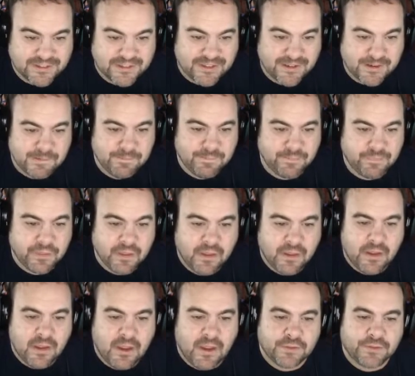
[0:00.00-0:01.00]
I
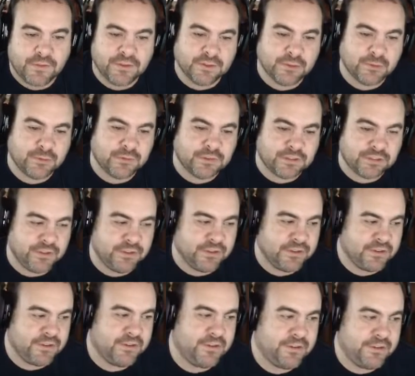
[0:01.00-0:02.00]
thought this was a
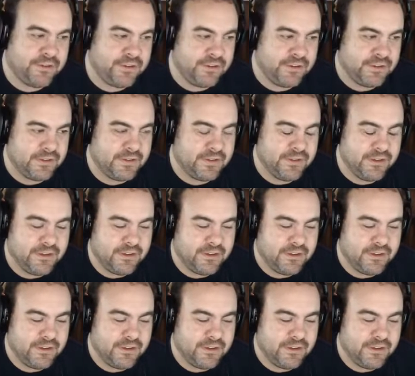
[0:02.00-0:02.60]
good